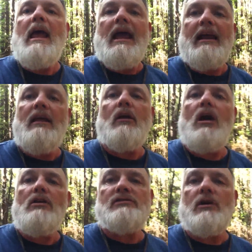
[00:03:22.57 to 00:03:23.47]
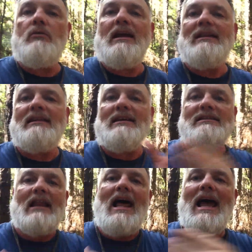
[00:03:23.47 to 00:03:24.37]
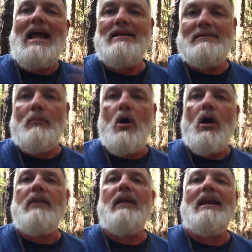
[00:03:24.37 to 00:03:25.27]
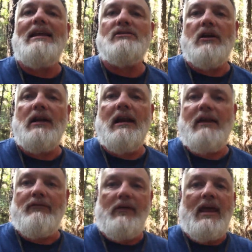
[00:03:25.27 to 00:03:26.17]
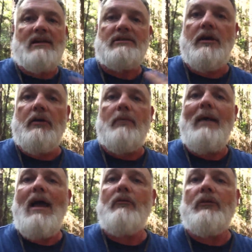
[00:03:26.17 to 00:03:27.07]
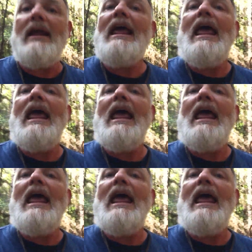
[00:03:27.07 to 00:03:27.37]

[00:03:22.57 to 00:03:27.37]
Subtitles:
And he'll also get these lines marked that he's going to need for the exterior boundary,